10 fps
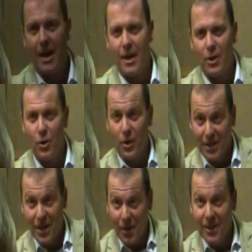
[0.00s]
Your
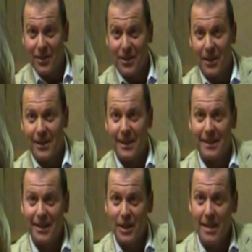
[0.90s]
current studies
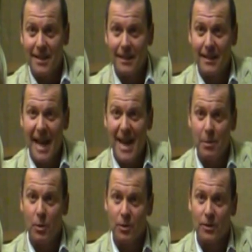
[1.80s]
suggest that
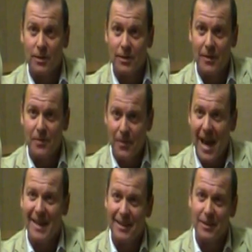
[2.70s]
animals, in
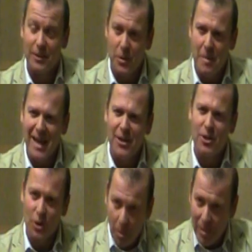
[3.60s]
fact, do make
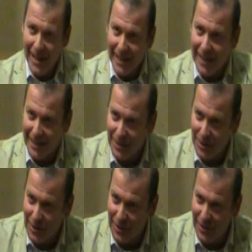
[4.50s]
shopping
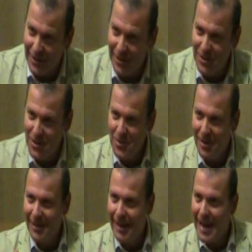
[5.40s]
lists. Could you
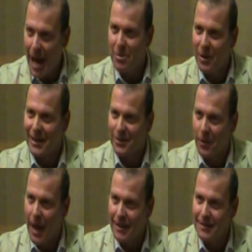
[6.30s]
elaborate
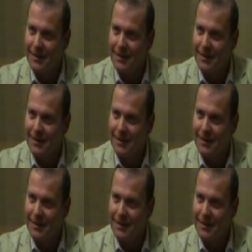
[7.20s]
on that?